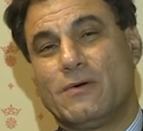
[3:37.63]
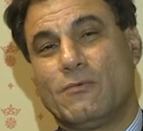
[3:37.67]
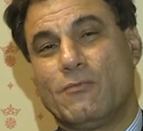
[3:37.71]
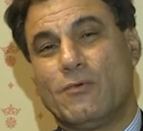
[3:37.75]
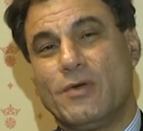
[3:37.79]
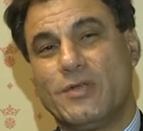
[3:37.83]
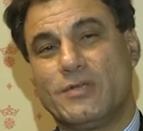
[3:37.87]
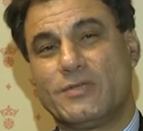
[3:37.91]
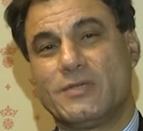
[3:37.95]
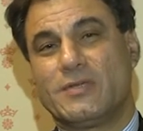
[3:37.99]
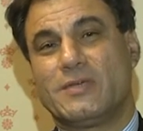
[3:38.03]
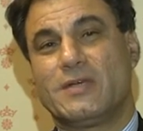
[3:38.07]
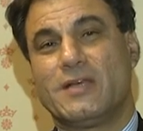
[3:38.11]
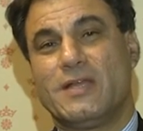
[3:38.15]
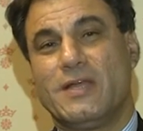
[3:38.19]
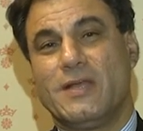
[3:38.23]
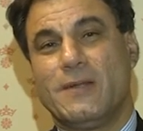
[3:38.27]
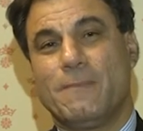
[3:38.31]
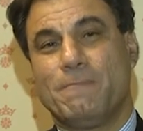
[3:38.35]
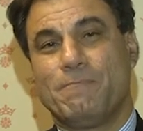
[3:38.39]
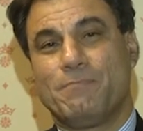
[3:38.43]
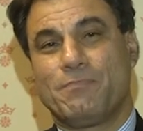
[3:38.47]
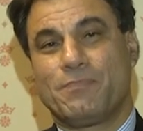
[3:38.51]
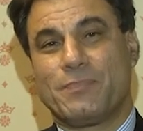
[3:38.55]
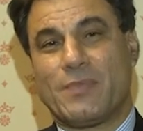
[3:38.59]

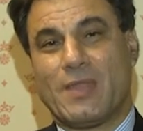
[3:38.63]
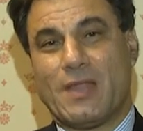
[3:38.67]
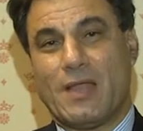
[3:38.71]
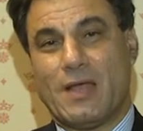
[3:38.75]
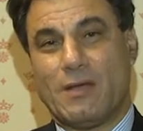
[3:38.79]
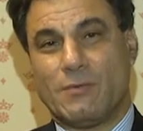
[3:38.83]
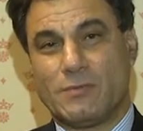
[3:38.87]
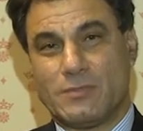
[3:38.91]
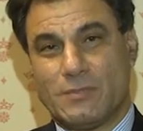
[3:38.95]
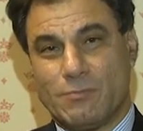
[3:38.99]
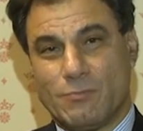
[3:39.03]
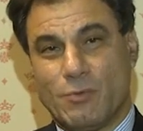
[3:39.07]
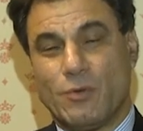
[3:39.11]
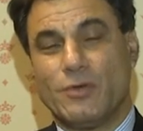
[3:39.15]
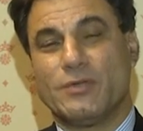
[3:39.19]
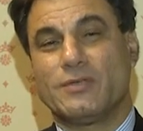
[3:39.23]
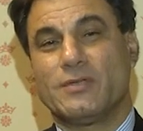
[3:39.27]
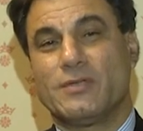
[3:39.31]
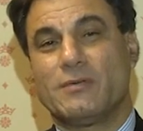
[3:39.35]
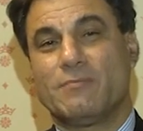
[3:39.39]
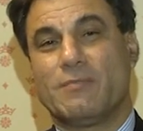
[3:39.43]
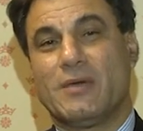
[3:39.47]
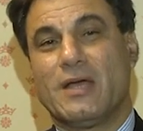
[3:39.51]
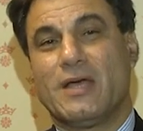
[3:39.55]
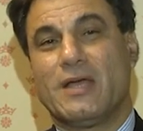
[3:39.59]
Recently, I was
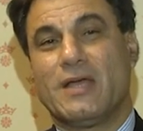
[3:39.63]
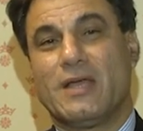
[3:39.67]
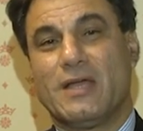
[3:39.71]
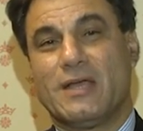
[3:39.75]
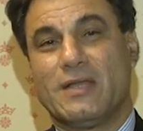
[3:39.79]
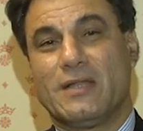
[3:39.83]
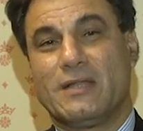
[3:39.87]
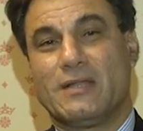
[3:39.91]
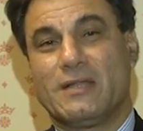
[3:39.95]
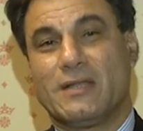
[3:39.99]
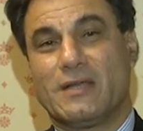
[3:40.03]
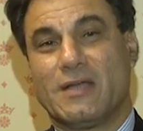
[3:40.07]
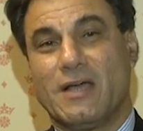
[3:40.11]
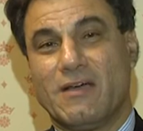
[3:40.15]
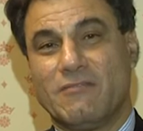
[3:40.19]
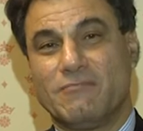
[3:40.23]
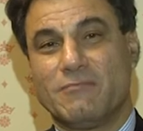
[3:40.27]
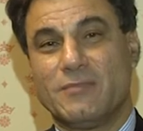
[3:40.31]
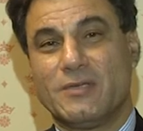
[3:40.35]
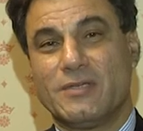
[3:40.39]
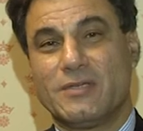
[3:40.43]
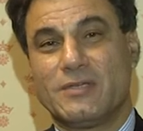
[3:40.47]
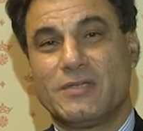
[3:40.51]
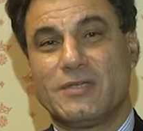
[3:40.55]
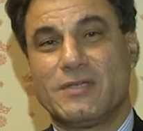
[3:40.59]
appointed by the
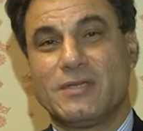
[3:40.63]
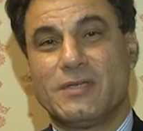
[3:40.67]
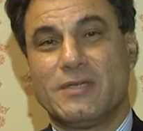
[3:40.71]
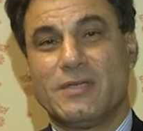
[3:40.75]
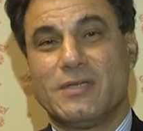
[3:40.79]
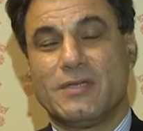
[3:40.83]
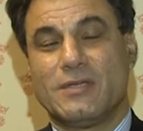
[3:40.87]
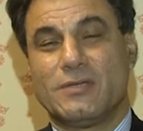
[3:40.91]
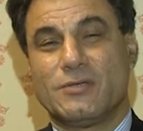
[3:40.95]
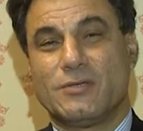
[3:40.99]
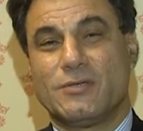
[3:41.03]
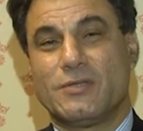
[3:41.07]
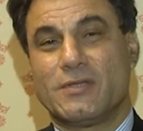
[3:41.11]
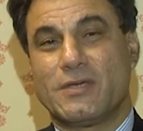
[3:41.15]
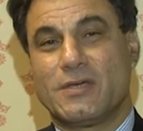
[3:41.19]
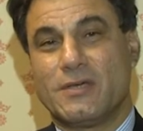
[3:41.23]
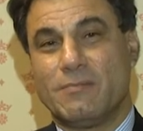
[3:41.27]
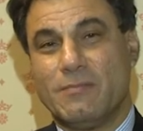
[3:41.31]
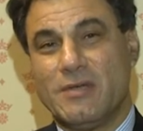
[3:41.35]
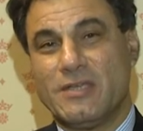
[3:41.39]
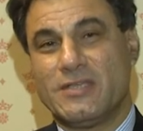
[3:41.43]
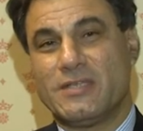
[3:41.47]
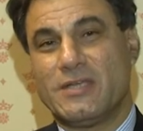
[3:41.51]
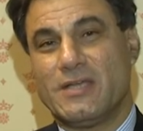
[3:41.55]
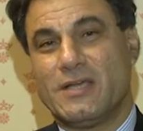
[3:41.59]
government to the
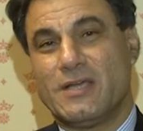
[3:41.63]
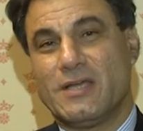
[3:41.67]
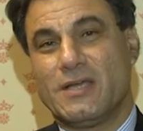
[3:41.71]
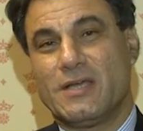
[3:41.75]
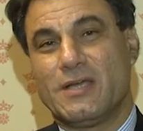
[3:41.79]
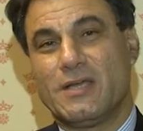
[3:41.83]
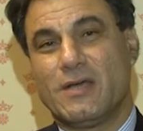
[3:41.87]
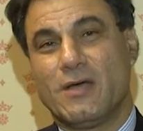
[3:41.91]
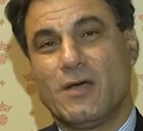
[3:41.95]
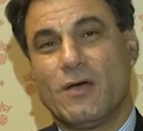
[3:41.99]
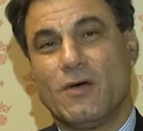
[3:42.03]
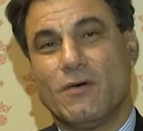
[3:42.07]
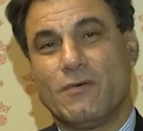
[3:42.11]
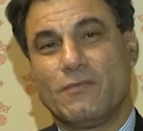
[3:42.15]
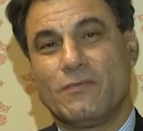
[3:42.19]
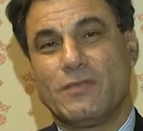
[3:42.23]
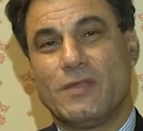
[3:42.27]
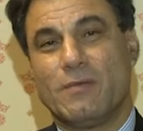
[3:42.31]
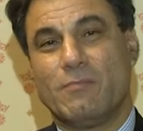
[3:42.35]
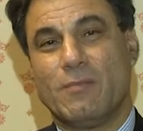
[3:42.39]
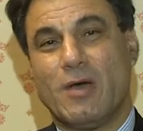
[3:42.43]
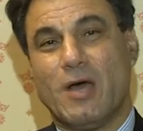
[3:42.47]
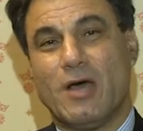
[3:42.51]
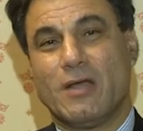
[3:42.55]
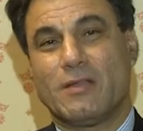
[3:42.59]
committee of
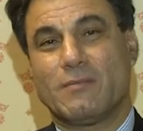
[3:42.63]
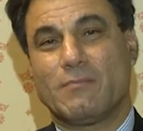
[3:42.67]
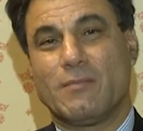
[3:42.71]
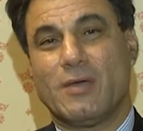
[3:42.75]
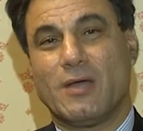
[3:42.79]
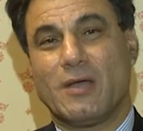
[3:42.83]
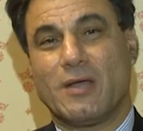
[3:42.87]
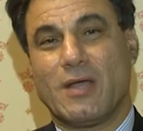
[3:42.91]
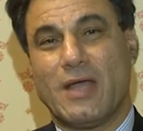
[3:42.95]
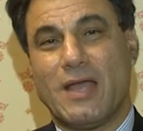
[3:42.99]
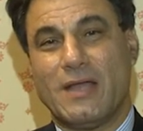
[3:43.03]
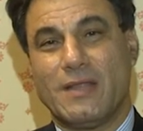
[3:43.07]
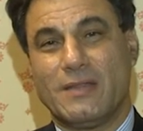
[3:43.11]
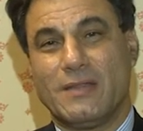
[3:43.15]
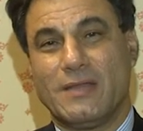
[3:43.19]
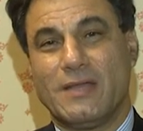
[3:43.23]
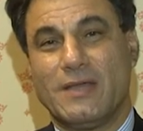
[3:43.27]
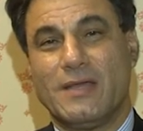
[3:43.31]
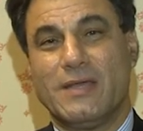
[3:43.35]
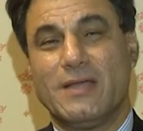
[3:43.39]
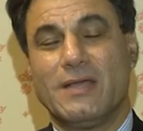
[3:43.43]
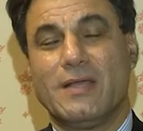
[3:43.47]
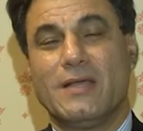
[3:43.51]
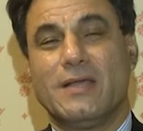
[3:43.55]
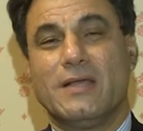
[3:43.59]
the Mahatma
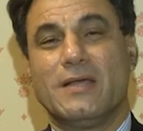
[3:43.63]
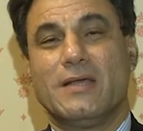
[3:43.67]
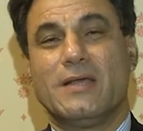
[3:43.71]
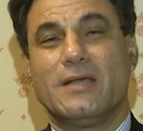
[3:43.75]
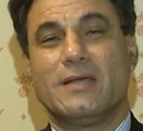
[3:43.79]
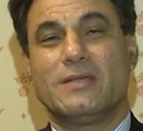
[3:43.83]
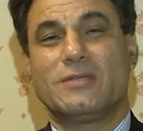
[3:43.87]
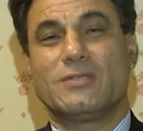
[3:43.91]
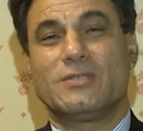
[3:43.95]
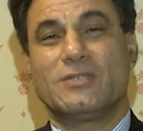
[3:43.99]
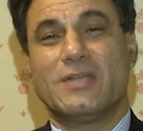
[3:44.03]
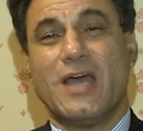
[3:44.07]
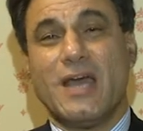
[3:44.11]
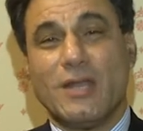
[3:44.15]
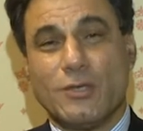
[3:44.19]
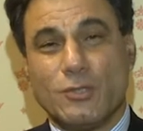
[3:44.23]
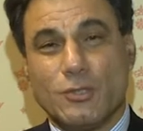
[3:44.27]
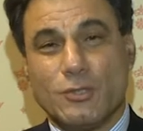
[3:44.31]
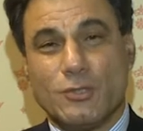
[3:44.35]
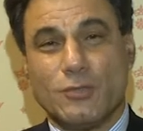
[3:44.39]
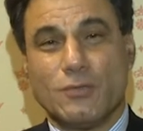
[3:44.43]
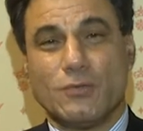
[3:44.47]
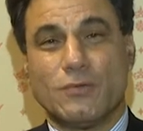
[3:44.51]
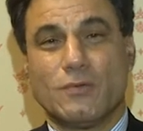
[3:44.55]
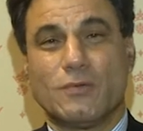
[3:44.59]
Gandhi
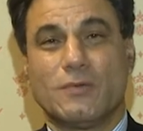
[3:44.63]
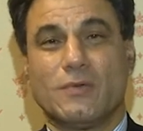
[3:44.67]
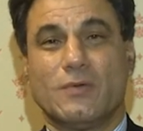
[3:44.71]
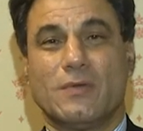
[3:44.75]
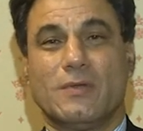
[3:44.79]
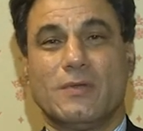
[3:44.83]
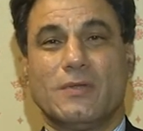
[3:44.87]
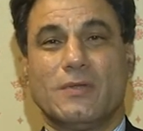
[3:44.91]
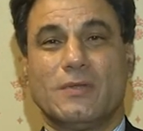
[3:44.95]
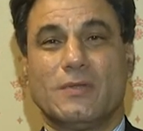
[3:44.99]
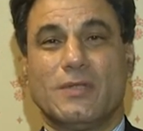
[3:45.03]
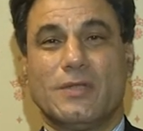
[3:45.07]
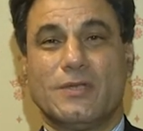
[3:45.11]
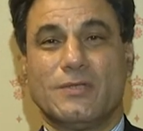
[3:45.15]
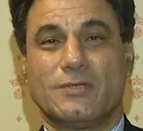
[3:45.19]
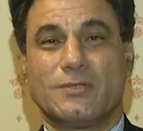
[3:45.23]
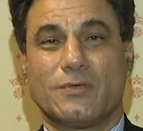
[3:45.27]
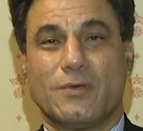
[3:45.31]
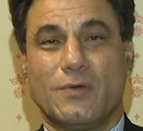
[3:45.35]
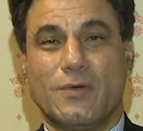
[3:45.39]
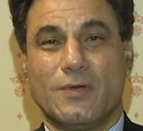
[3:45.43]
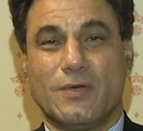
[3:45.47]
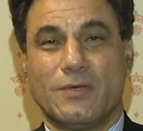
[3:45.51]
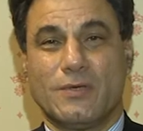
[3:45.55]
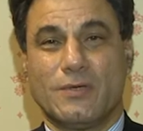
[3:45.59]
statue that is
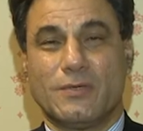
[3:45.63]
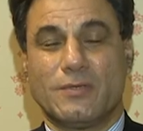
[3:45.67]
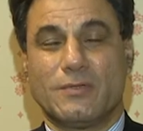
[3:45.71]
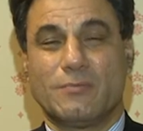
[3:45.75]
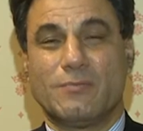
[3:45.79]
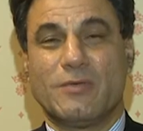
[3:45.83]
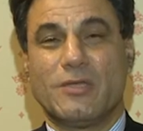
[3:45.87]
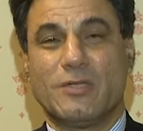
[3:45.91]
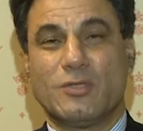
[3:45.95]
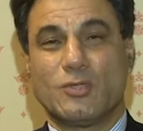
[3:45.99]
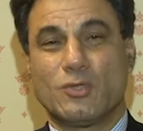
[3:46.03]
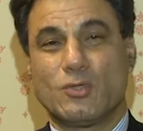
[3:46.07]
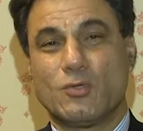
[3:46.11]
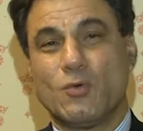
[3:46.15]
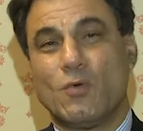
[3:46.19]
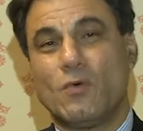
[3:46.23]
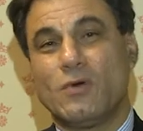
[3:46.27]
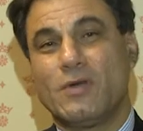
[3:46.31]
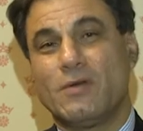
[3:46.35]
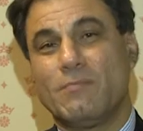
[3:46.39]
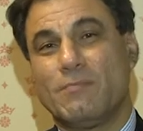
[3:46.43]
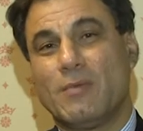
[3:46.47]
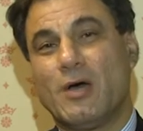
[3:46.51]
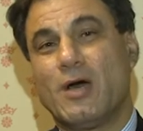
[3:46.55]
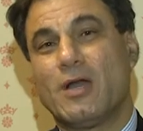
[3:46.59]
going to be
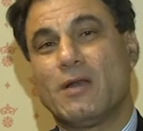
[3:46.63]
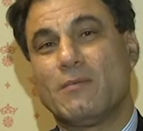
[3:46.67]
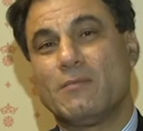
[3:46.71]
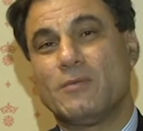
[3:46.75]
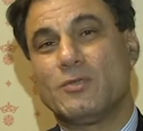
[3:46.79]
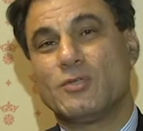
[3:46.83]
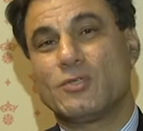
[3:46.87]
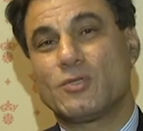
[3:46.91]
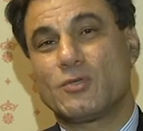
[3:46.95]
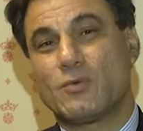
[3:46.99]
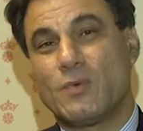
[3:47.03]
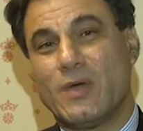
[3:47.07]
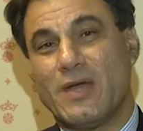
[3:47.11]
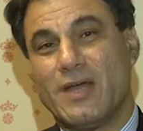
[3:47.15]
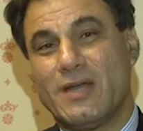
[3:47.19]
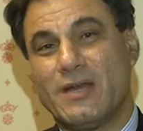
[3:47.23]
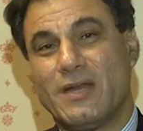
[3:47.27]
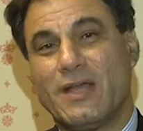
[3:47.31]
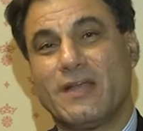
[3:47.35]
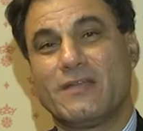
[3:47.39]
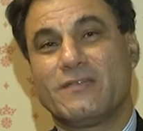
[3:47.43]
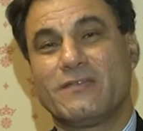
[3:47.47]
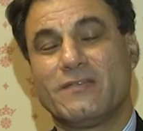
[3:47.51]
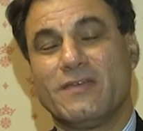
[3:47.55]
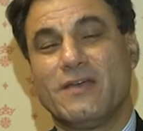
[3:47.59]
installed in Parliament Square
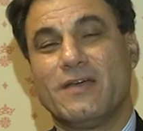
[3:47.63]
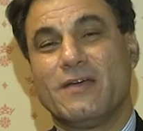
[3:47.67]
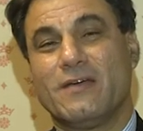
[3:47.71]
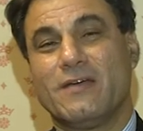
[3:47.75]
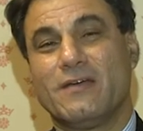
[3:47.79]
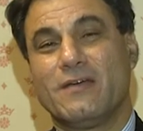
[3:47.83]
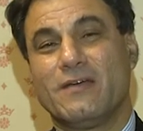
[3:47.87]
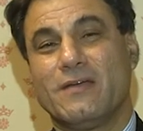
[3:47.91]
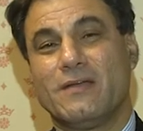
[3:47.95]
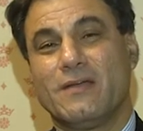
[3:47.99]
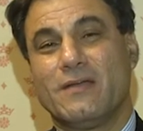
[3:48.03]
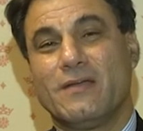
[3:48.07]
next year,